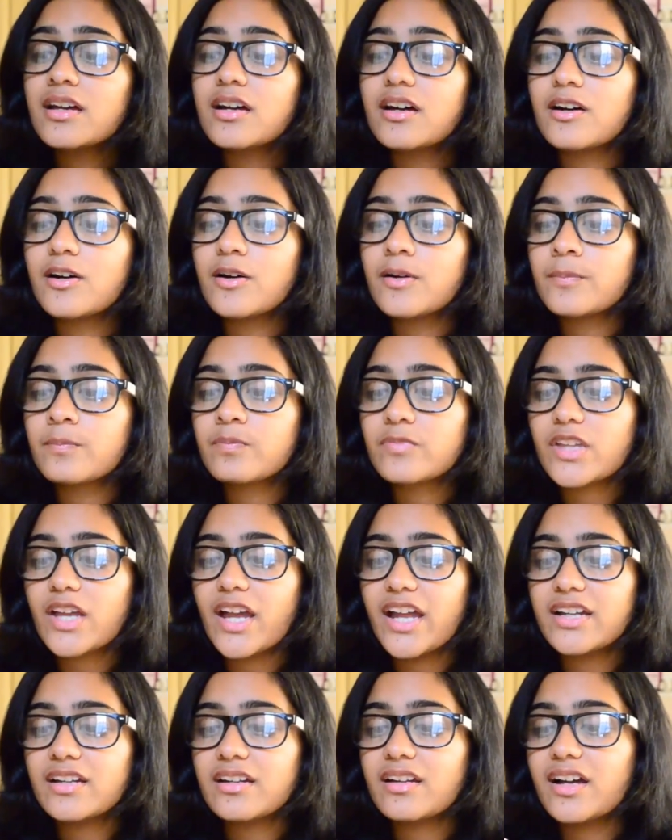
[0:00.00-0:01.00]

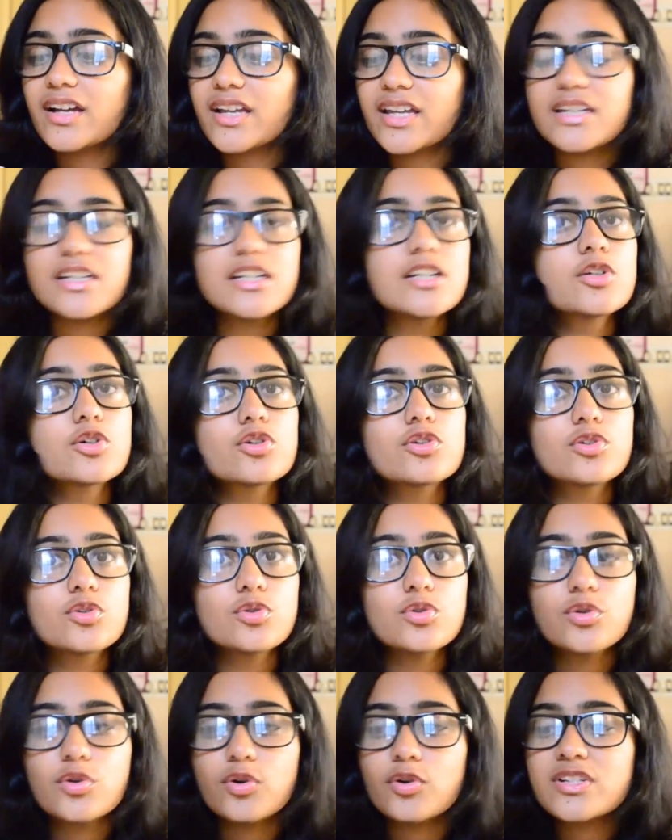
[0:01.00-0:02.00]
And again, it took
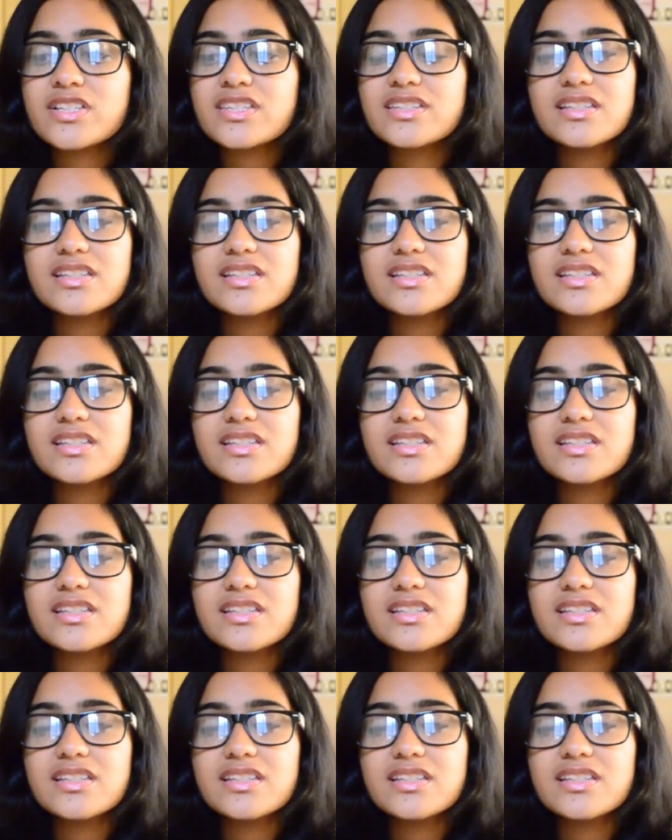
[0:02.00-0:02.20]
two coats.